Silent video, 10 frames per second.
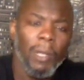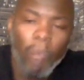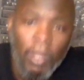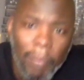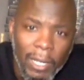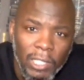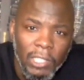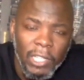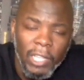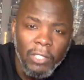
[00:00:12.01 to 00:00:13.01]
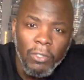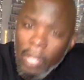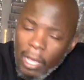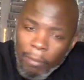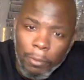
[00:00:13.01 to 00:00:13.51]
Welcome back to the channel.
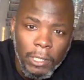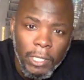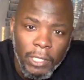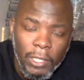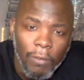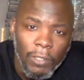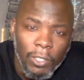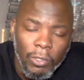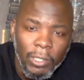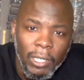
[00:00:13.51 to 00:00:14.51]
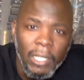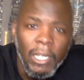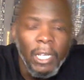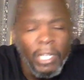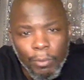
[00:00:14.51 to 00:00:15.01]
I appreciate y'all for tuning in.
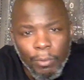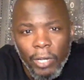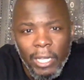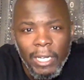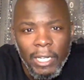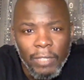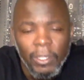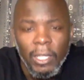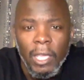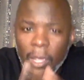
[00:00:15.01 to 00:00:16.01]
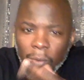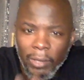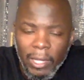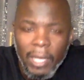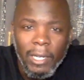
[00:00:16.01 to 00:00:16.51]
It's your boy, Cutting Edge 50. And with
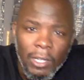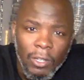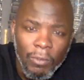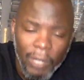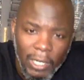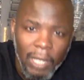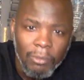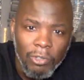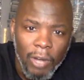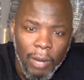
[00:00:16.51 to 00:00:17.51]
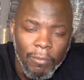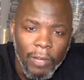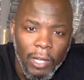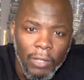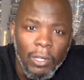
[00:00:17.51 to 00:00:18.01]
that, don't forget to like, subscribe, and
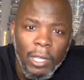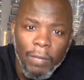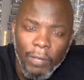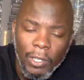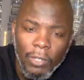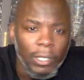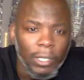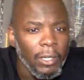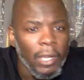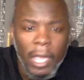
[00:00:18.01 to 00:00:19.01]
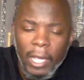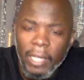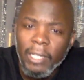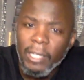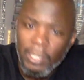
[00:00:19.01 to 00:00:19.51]
follow. If you're new here, hey,
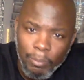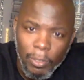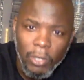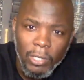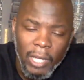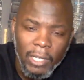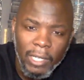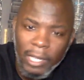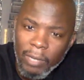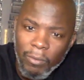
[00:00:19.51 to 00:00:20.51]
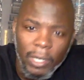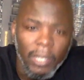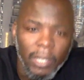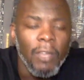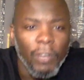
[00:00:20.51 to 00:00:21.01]
let's buckle down and get
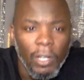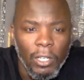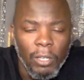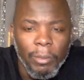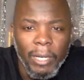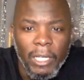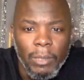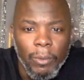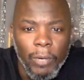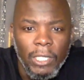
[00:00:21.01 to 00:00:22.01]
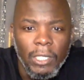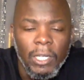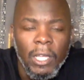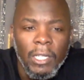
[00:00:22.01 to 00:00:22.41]
ready for a little bit of inspiration.